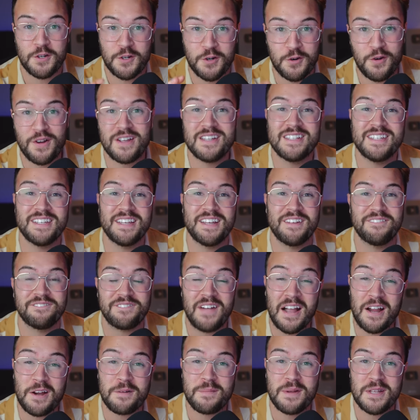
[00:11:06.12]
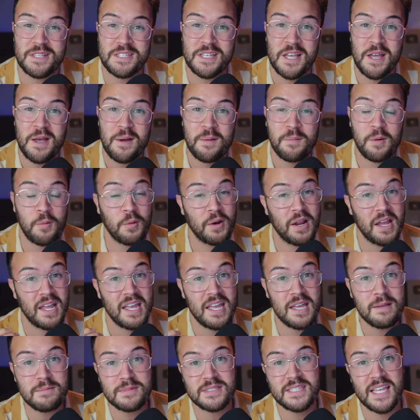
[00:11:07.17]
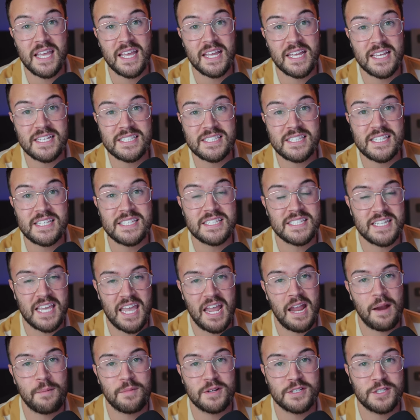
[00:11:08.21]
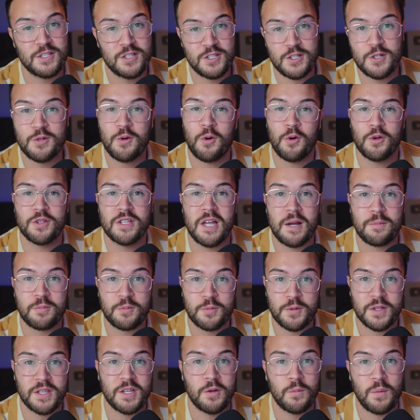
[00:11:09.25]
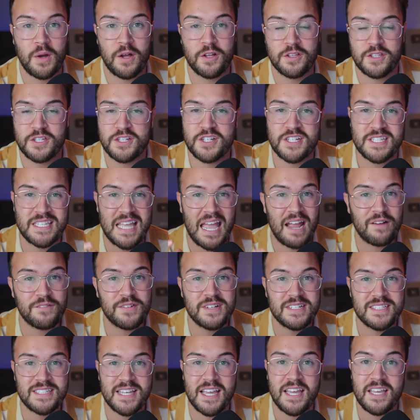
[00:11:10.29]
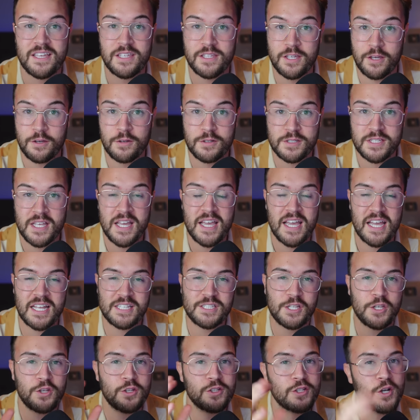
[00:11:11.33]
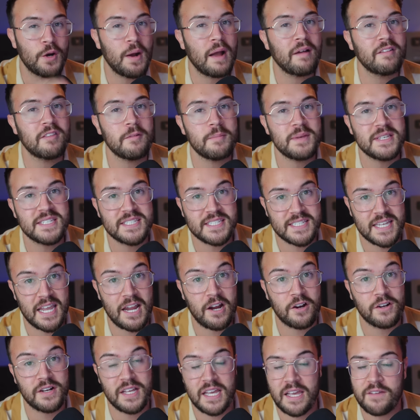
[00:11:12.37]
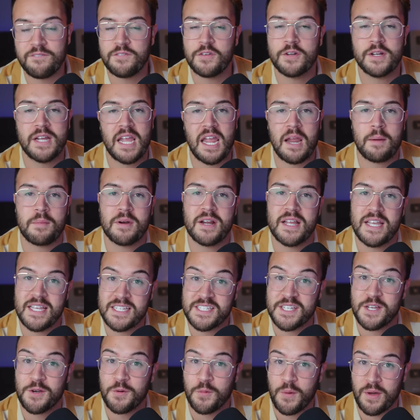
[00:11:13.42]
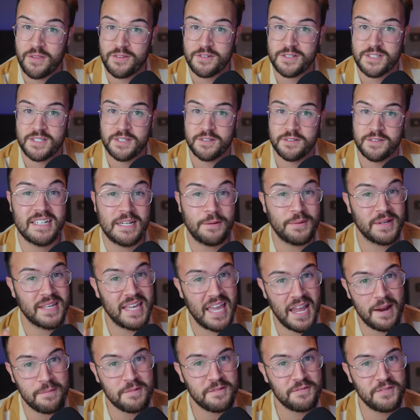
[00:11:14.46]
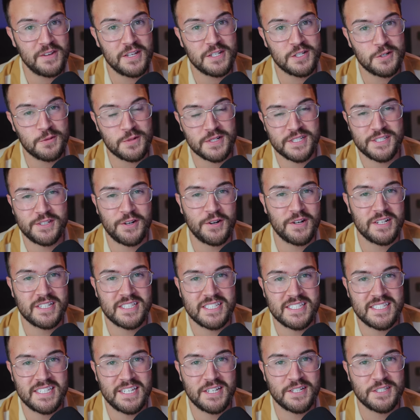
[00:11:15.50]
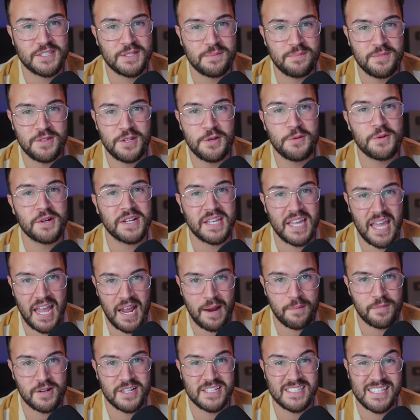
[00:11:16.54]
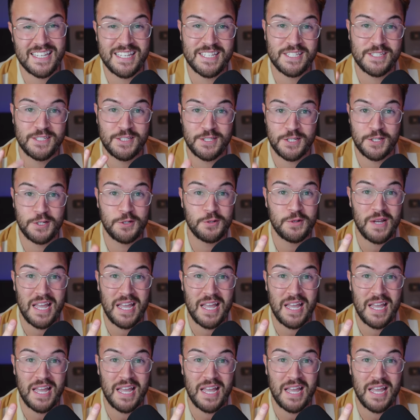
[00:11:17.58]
crazy environments. But what I am saying is these cameras do hold up really well to just everyday use. And so you don't have to be scared if your camera isn't weather sealed. Now, a camera feature we're starting to see on some newer cameras is two